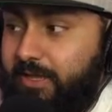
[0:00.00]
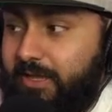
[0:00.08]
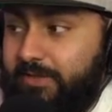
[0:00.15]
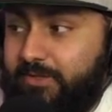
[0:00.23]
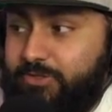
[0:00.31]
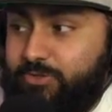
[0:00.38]

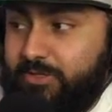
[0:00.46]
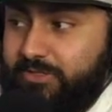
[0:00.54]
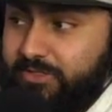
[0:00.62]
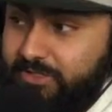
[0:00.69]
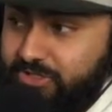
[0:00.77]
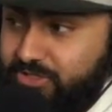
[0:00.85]
and that's where I
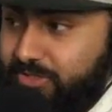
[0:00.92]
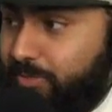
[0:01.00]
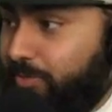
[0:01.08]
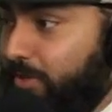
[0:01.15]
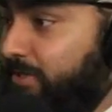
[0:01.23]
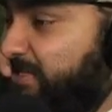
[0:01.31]
think that
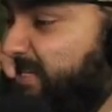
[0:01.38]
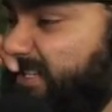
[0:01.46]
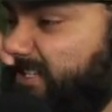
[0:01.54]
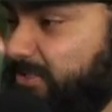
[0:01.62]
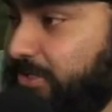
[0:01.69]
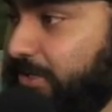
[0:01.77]
Sheymon Moraes
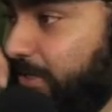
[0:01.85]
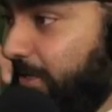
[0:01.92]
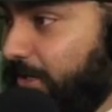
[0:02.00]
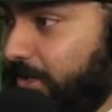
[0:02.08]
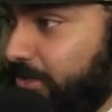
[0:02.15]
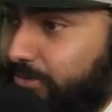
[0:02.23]
has
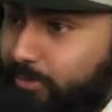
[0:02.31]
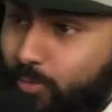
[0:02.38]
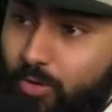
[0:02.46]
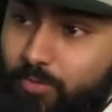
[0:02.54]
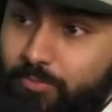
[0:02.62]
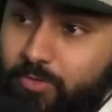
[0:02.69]
the
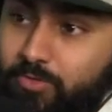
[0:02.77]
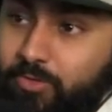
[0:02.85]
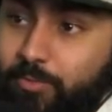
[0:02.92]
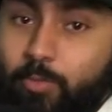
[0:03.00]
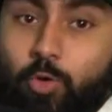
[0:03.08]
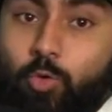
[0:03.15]

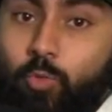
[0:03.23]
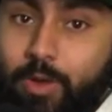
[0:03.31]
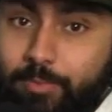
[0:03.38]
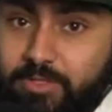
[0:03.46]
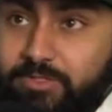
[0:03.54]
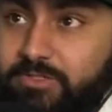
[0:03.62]
more
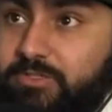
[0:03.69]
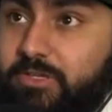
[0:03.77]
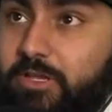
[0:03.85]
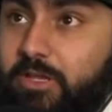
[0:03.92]
weapons.